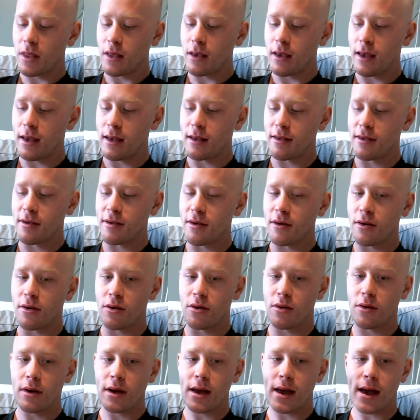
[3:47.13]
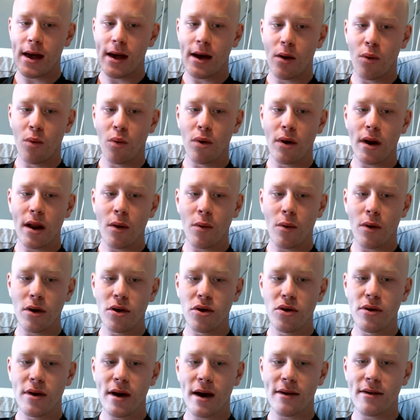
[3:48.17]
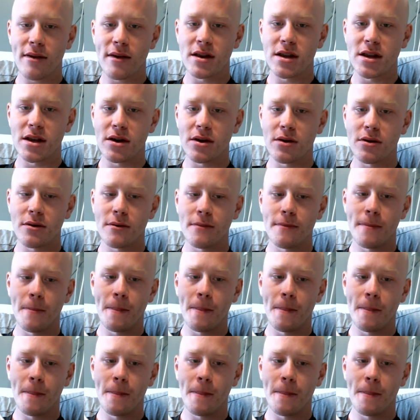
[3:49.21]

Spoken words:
And so what I want you guys to do